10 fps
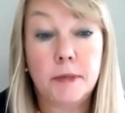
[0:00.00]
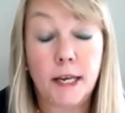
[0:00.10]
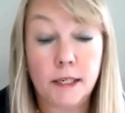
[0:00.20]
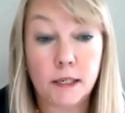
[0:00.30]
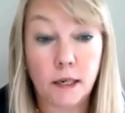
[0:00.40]

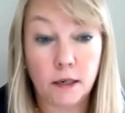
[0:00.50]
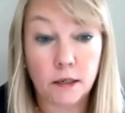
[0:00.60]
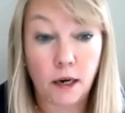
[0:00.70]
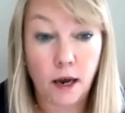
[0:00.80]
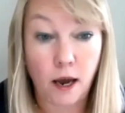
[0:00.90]
Ellie
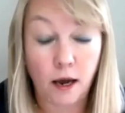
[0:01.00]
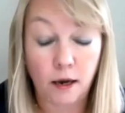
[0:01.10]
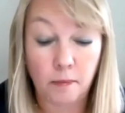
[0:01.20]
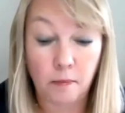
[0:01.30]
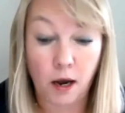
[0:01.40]
Stunt.
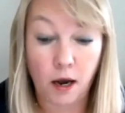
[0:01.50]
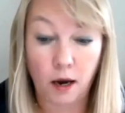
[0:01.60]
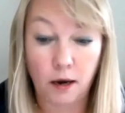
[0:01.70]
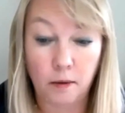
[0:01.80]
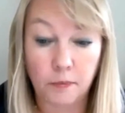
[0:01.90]

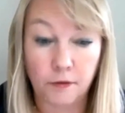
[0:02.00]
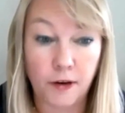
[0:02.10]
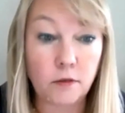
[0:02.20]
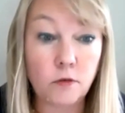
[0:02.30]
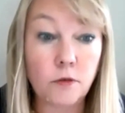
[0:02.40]
I'm the
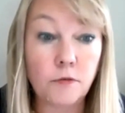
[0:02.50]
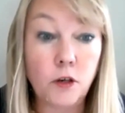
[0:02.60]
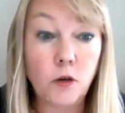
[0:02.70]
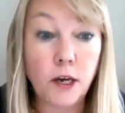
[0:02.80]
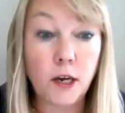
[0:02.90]
founder of
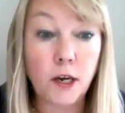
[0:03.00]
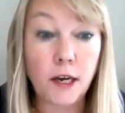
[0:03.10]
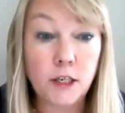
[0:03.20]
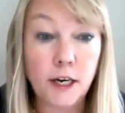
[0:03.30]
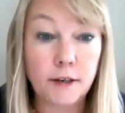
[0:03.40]
the
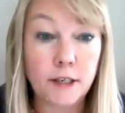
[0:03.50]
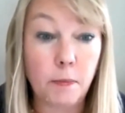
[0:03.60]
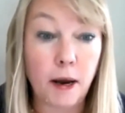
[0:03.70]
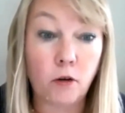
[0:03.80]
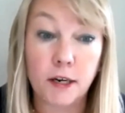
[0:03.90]
UK charity
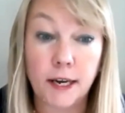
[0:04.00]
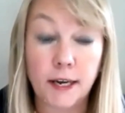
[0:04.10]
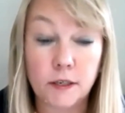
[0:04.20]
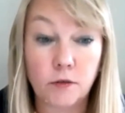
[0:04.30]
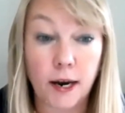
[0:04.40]
Pancreatic
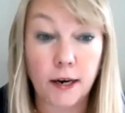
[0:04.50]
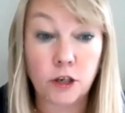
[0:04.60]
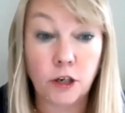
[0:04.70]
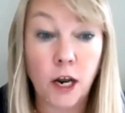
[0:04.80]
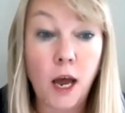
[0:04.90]
Cancer
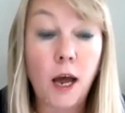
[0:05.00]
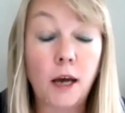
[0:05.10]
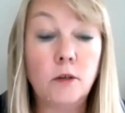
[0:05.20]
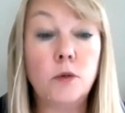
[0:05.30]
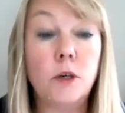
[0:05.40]
Action and
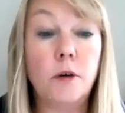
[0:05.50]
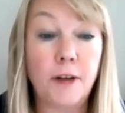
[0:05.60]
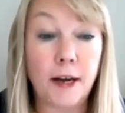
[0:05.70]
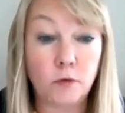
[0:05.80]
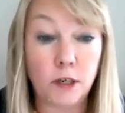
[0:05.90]
also a
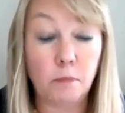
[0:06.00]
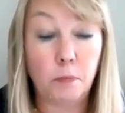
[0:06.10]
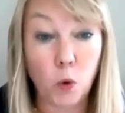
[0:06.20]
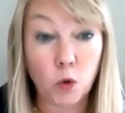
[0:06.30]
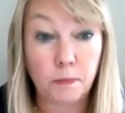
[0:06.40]
founding
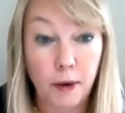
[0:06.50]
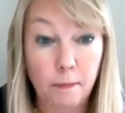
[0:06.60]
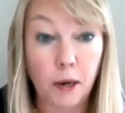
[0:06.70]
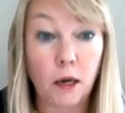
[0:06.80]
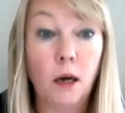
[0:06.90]
board
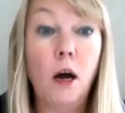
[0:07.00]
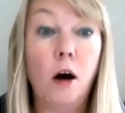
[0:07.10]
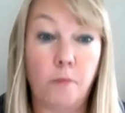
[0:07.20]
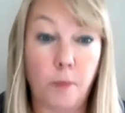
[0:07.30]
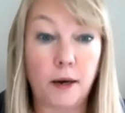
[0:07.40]
member
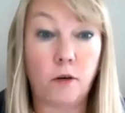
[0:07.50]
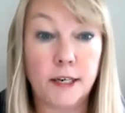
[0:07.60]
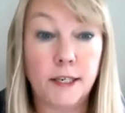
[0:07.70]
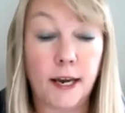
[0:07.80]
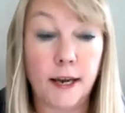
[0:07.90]
of
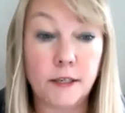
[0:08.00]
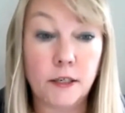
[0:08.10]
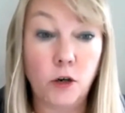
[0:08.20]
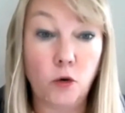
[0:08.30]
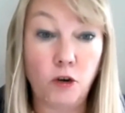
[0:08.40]
Pancreatic Cancer
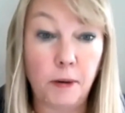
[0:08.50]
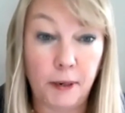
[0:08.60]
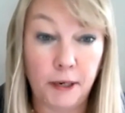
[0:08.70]
Europe.